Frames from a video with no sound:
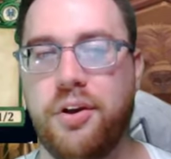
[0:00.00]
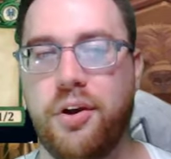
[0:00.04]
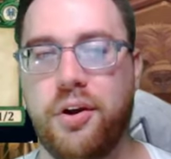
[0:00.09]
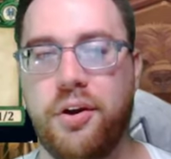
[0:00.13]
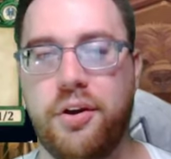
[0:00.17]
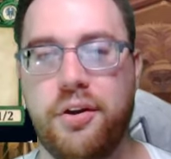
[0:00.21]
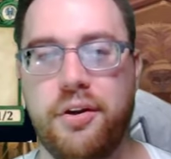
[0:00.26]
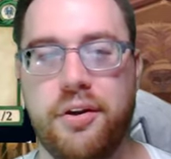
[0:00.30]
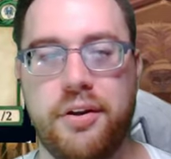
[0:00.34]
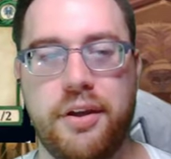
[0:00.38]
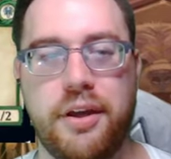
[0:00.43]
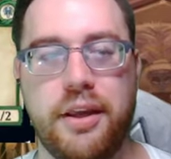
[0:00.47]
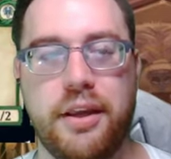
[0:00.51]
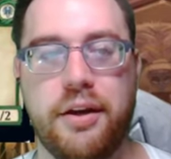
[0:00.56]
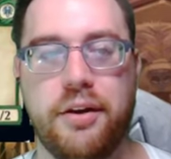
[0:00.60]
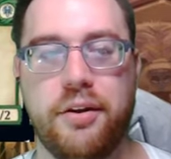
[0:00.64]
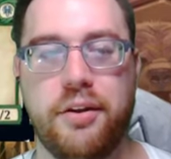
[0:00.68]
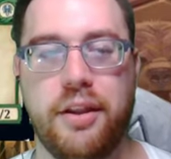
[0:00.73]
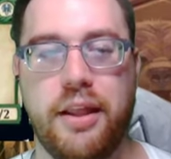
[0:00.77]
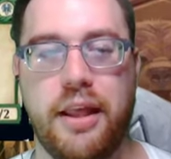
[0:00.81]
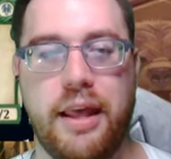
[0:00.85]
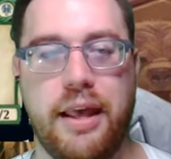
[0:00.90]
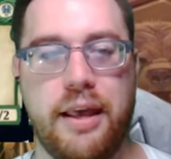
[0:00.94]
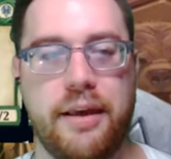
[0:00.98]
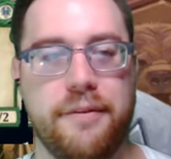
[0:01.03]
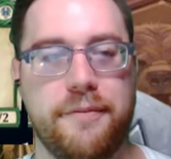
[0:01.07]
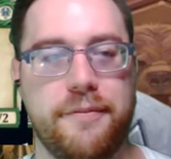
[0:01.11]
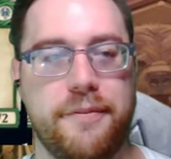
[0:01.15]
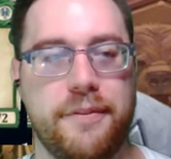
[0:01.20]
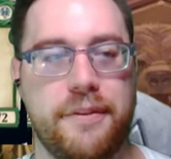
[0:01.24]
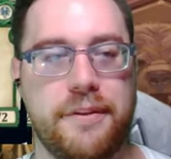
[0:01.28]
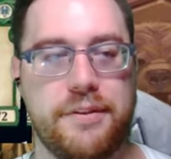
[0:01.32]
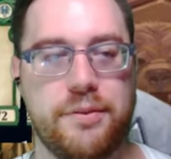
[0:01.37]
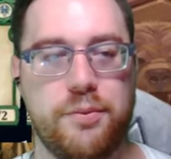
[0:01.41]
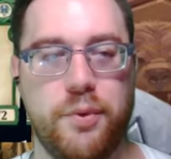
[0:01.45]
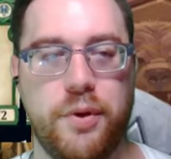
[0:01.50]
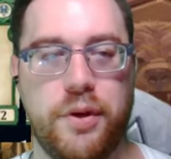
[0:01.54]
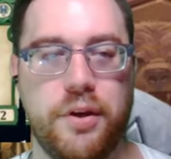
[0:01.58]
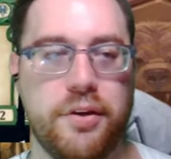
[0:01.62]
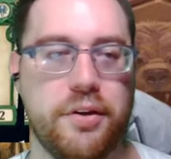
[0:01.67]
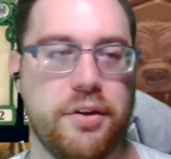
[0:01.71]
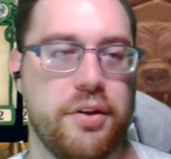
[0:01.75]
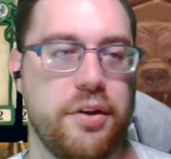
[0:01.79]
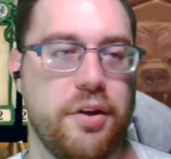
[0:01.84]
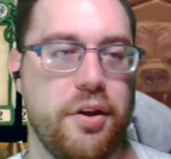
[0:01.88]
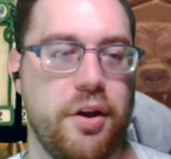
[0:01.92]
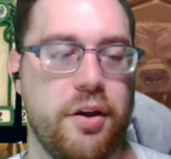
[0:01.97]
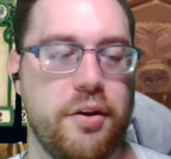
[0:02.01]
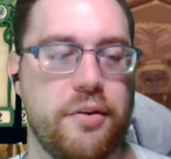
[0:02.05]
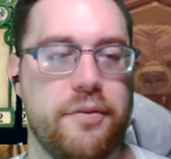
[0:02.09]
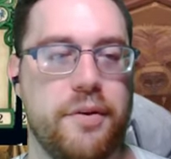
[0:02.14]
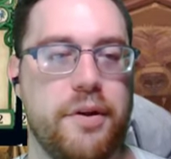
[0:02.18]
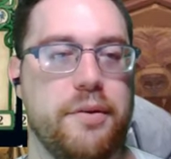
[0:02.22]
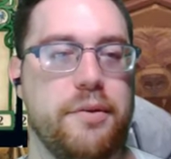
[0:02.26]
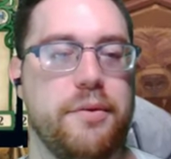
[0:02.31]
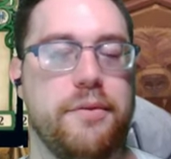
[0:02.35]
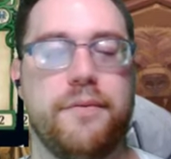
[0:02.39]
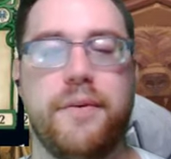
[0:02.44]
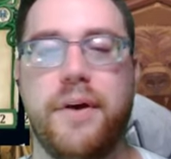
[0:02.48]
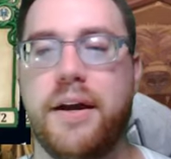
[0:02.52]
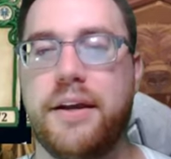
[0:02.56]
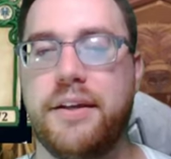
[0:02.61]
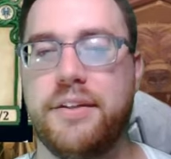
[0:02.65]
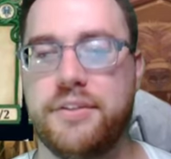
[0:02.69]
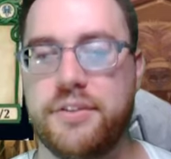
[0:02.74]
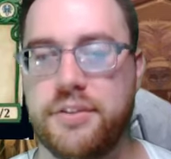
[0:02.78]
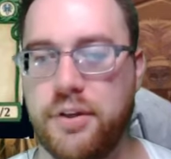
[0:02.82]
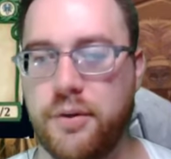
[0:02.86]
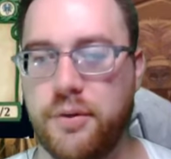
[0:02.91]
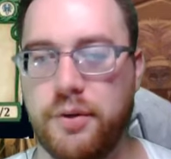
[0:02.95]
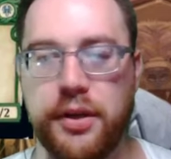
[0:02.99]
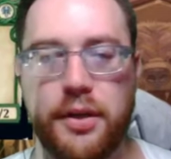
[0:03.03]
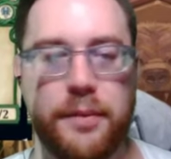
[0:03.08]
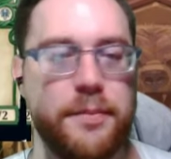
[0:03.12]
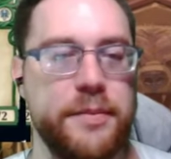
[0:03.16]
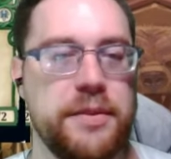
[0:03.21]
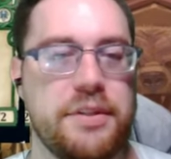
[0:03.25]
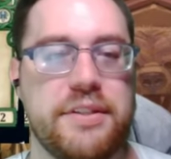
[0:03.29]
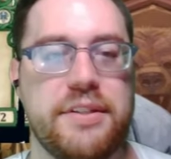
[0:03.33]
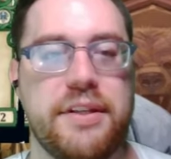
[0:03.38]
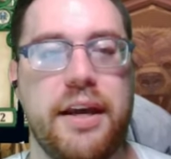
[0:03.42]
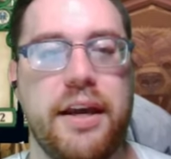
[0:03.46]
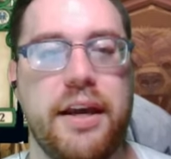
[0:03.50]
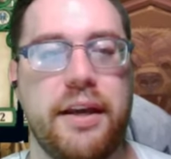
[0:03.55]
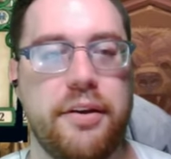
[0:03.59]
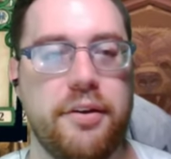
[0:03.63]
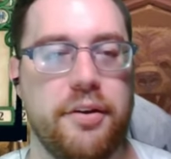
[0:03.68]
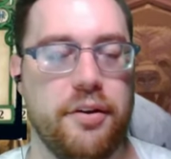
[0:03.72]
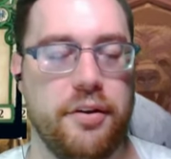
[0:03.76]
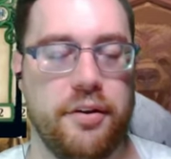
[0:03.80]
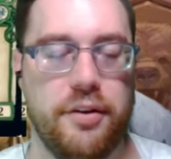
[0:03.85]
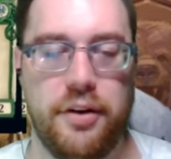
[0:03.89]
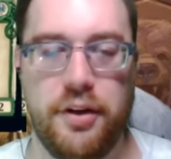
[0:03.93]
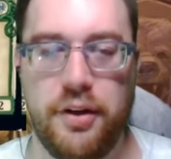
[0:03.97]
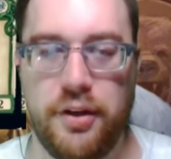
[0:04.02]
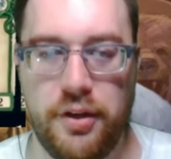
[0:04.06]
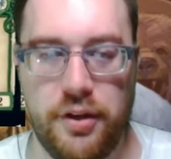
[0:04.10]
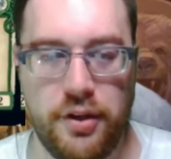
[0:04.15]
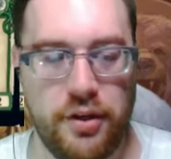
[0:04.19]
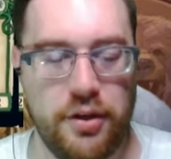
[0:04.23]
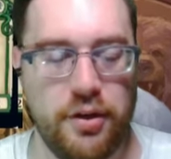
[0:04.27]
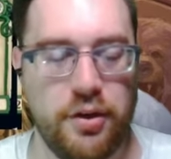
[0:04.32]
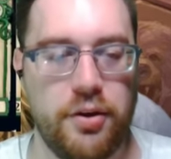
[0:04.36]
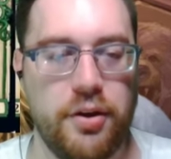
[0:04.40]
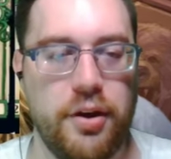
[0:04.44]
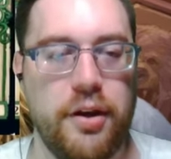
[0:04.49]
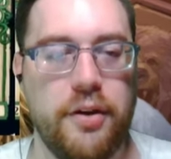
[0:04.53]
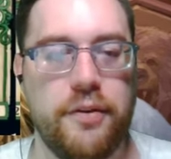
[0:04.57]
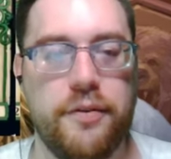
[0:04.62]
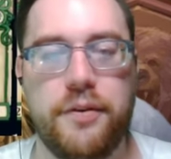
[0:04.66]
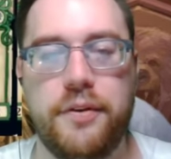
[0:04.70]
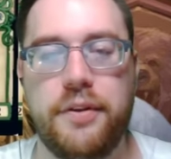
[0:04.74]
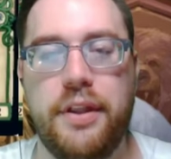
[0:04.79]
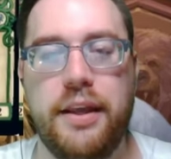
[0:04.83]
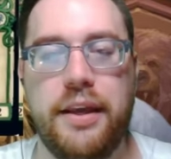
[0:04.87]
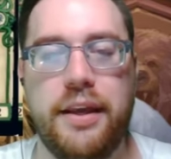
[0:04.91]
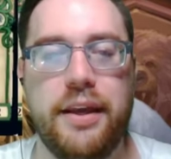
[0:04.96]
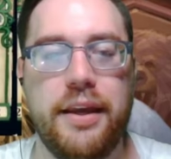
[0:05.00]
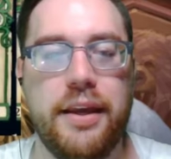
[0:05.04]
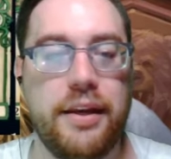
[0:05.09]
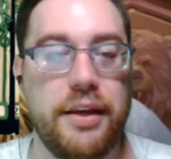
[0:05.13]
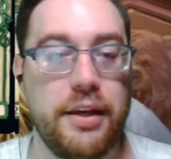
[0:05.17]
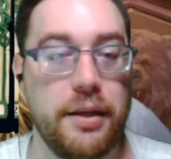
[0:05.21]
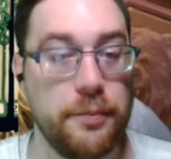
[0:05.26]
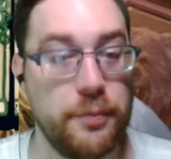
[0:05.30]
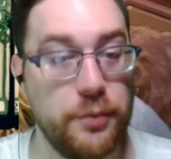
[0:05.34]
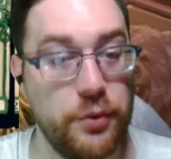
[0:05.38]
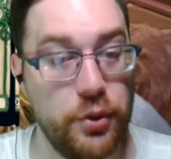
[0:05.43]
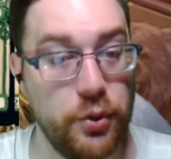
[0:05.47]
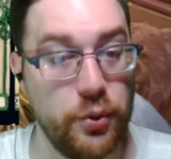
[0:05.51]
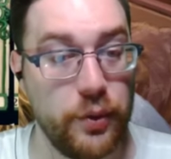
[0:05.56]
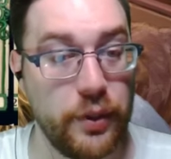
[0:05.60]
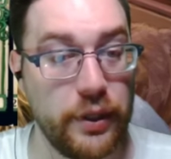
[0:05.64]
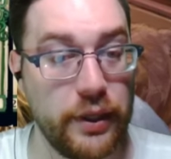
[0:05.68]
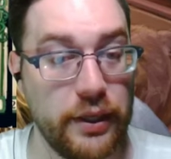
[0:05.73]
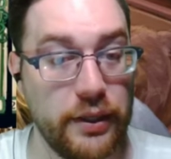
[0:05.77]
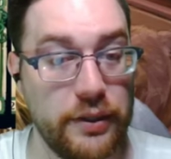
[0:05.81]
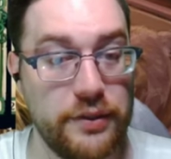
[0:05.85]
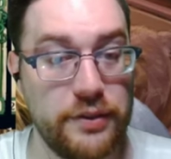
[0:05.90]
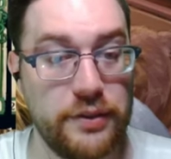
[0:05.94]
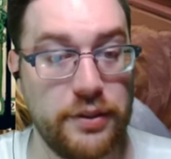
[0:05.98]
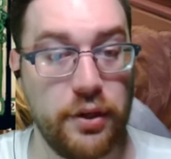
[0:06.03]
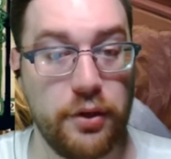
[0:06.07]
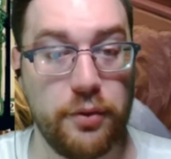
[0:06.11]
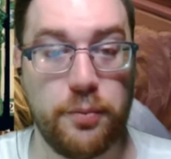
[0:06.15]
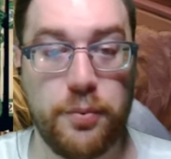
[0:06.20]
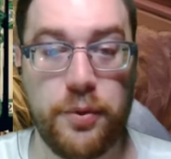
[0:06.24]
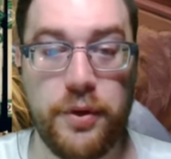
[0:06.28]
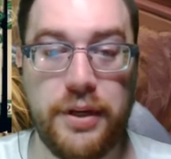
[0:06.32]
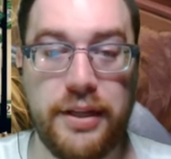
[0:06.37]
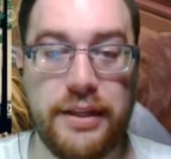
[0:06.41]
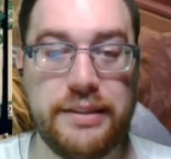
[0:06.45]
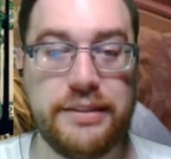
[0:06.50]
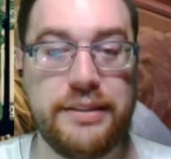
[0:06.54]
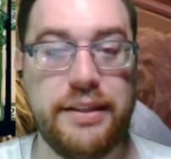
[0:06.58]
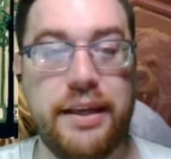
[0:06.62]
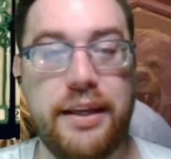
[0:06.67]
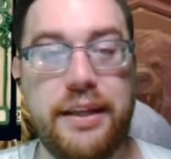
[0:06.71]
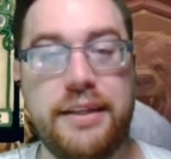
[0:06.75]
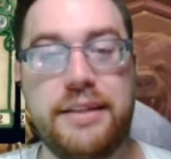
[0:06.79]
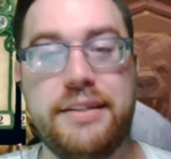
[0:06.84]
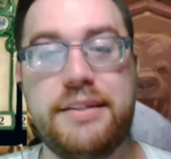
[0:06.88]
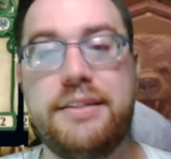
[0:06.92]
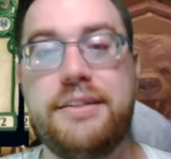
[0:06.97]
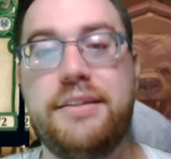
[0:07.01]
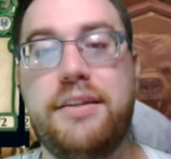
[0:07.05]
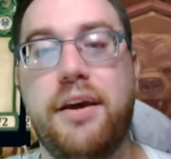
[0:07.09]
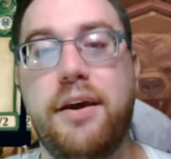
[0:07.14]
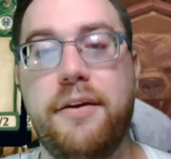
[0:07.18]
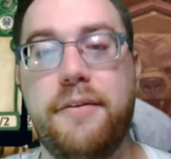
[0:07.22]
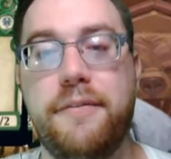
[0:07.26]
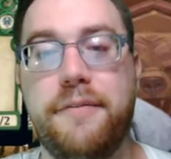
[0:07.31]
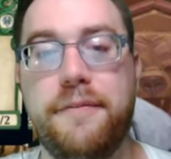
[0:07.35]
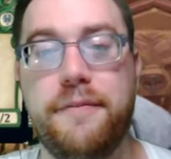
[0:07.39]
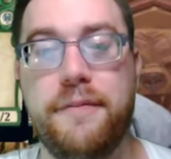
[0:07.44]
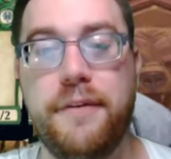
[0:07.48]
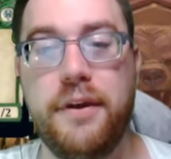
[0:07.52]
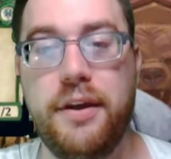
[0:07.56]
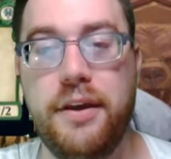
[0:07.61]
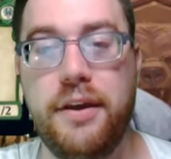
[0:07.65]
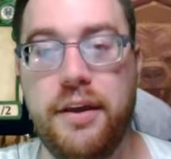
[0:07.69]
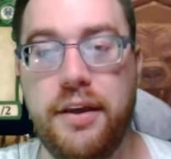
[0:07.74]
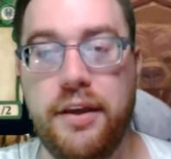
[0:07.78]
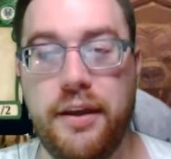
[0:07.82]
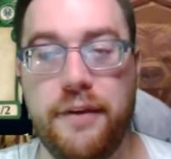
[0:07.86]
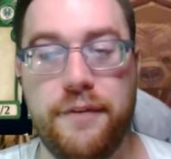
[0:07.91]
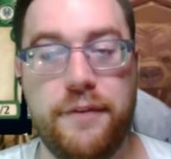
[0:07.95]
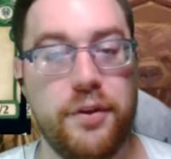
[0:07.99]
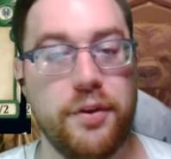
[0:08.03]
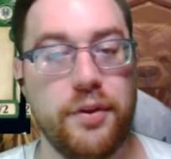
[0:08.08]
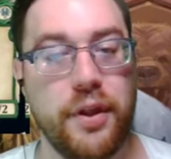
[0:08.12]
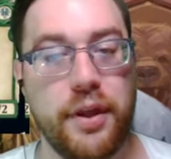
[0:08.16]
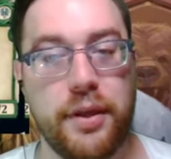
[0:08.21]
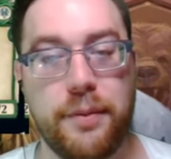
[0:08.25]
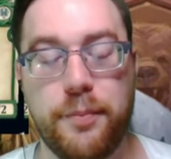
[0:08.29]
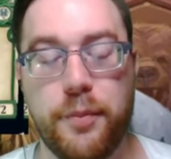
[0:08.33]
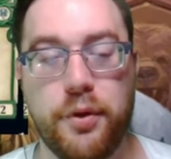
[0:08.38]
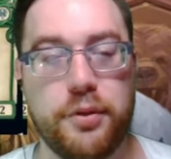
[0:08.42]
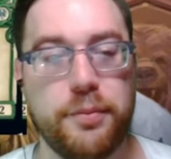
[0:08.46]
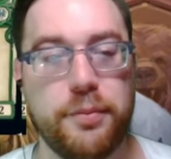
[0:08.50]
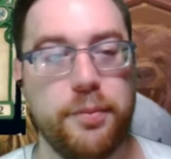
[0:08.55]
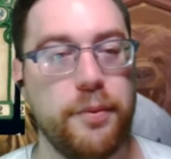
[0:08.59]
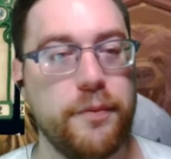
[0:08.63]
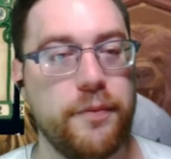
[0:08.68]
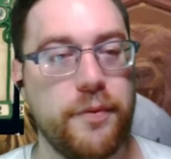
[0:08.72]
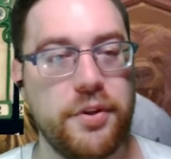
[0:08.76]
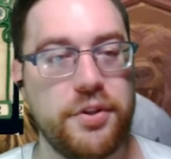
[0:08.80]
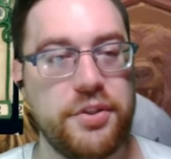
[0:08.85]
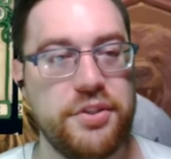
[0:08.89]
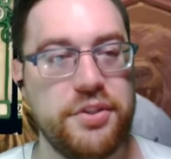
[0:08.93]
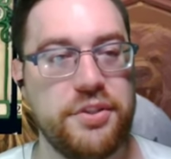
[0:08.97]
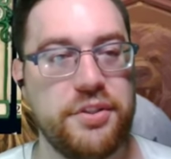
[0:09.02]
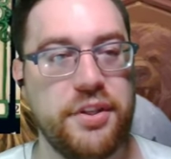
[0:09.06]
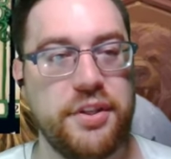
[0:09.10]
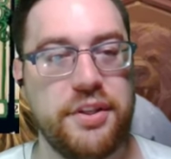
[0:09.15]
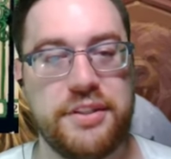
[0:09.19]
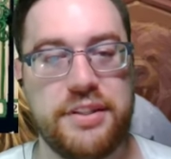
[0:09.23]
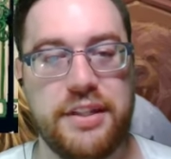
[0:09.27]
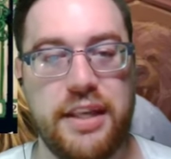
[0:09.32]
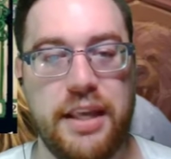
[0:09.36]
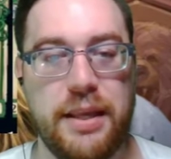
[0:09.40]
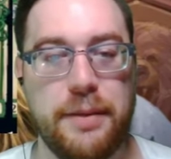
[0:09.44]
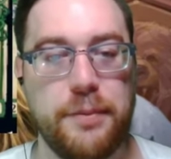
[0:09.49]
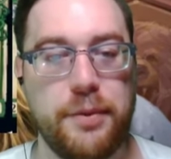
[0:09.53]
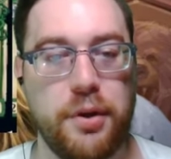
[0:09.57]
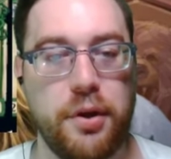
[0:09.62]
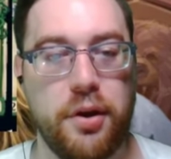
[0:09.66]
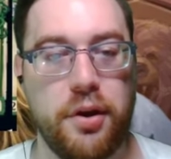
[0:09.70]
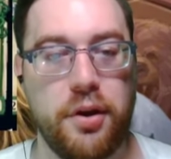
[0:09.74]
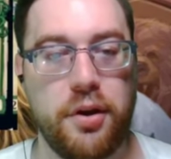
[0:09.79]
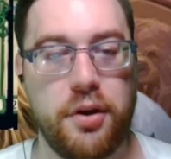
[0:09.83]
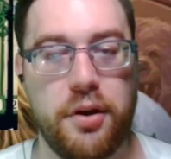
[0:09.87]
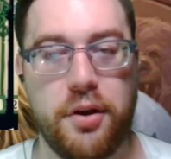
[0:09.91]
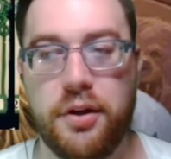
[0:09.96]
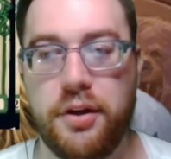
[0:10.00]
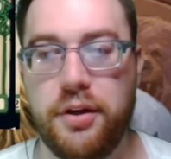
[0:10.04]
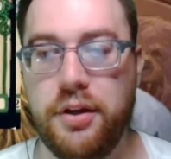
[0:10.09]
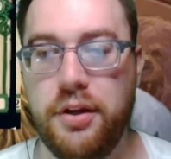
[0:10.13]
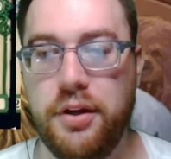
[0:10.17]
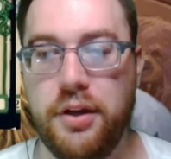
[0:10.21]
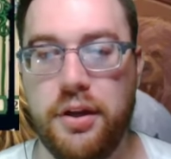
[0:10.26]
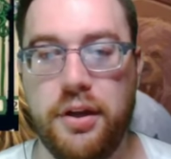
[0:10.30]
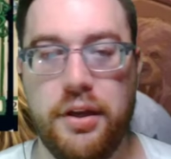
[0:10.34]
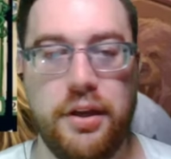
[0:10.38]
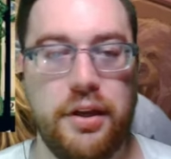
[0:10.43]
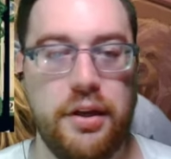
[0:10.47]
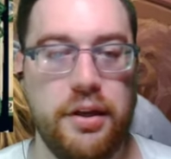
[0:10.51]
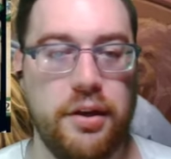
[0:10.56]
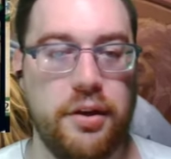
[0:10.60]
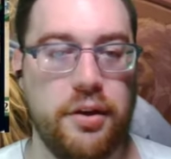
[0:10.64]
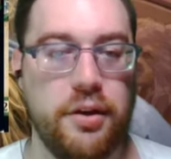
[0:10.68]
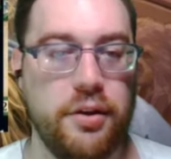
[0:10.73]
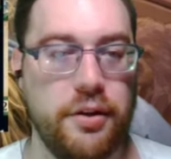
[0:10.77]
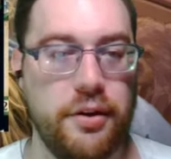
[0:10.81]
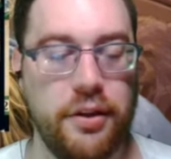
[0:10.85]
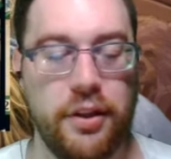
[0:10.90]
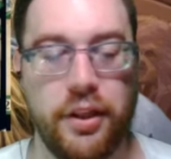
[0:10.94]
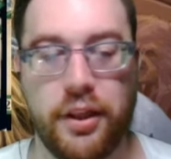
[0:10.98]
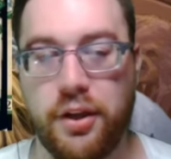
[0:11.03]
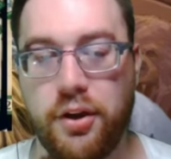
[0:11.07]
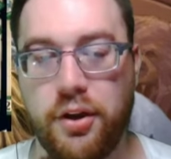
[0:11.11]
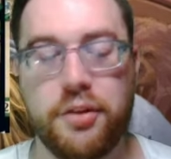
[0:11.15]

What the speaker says: art, and it'll have this weird card frame with vines going up the side or however they end up doing it. So pretty exciting stuff. If you like multiple versions of the same card, or you like